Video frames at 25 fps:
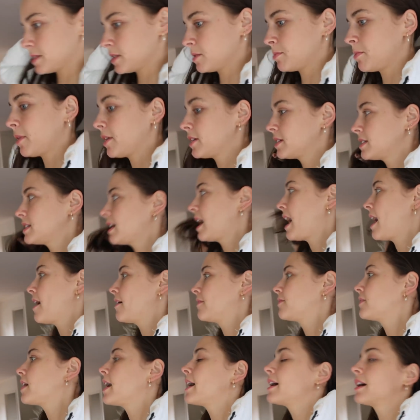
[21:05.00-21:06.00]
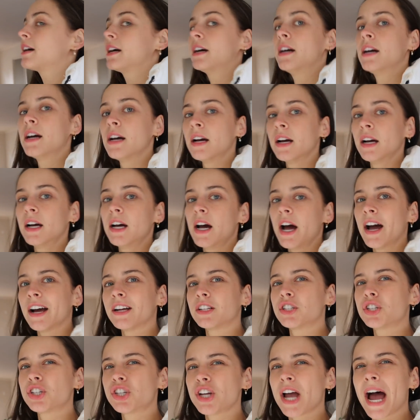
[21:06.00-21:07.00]
supposed to have like a
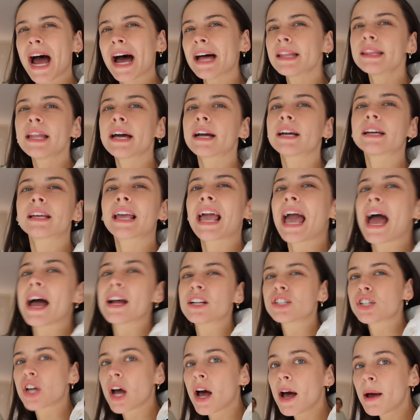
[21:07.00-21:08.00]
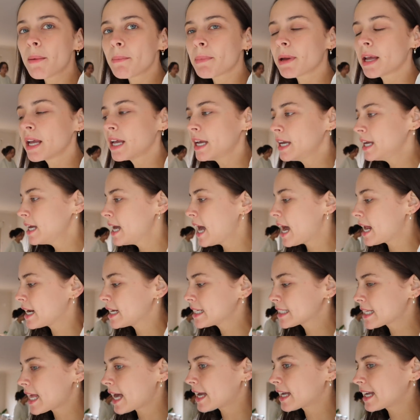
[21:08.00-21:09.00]
chat, like a catch up. And
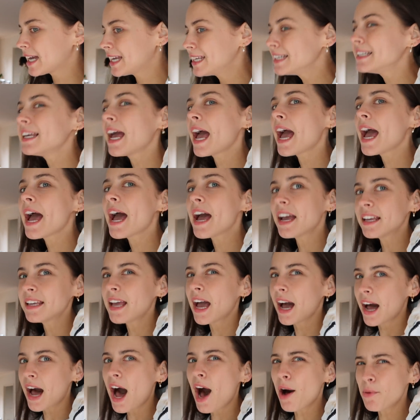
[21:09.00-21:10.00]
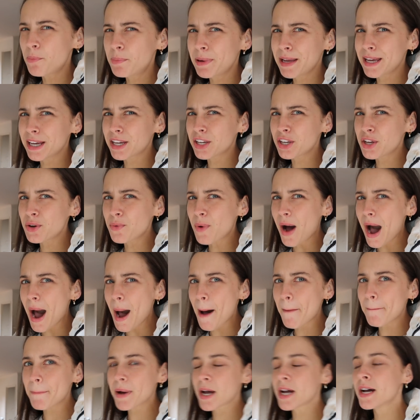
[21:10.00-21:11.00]
he's like, yeah, yeah, I'll I pick you
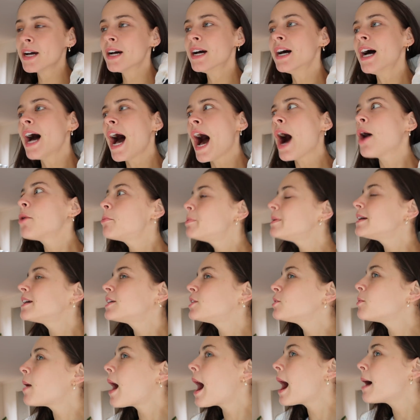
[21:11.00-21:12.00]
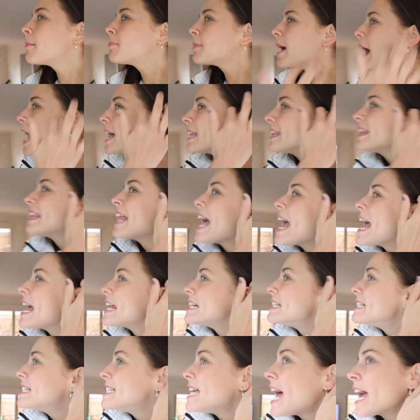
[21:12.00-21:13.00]
up. I'll pick you up and
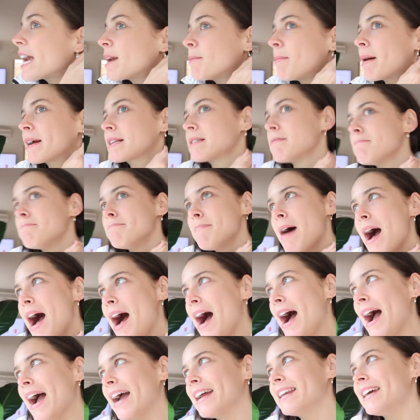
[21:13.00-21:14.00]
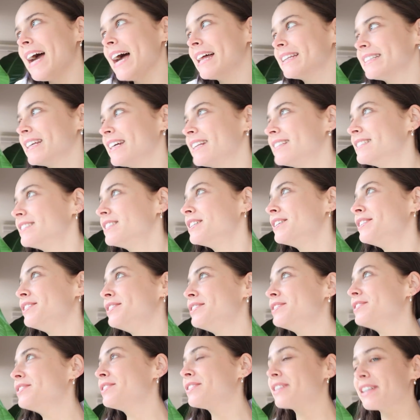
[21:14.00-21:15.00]
then take you back to mine and then
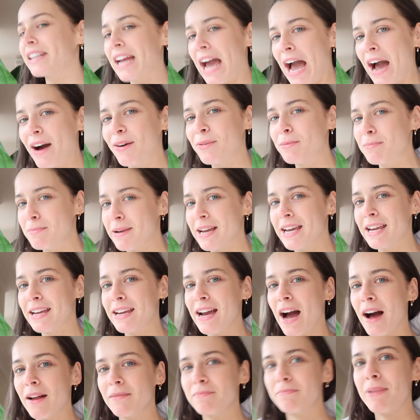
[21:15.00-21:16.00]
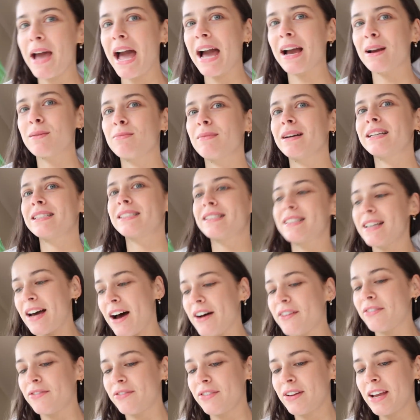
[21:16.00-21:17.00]
you can help me unpack my
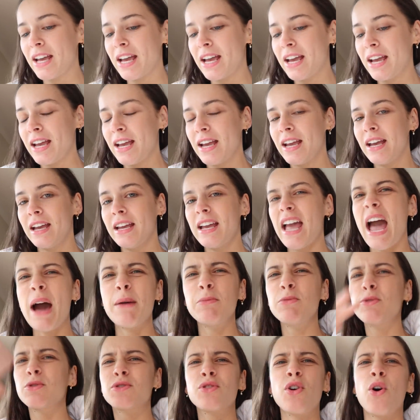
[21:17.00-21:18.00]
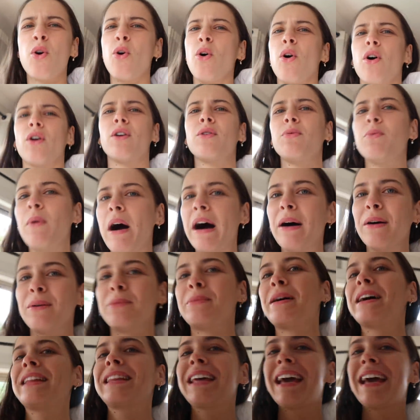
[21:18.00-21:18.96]
stuff. And we'll talk while we're